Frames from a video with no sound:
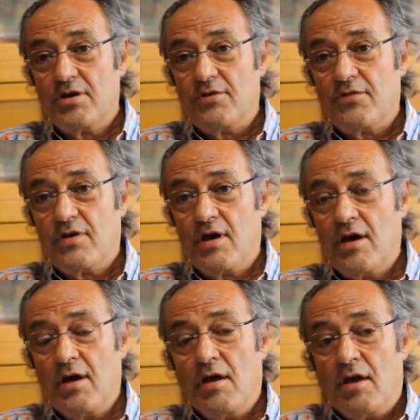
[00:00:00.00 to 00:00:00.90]

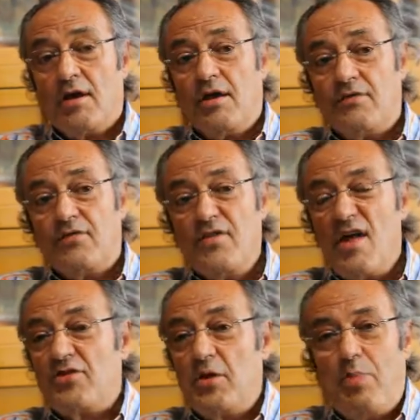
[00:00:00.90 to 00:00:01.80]
It's
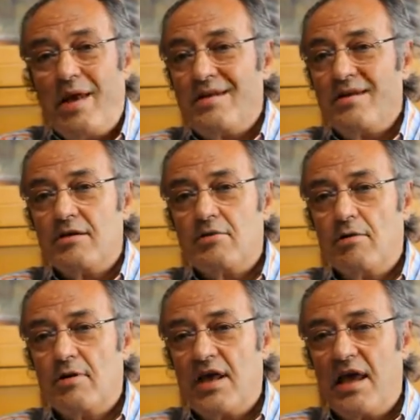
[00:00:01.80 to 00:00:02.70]
not dependent
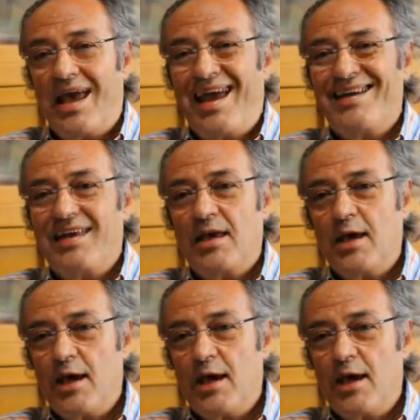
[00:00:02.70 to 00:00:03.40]
on a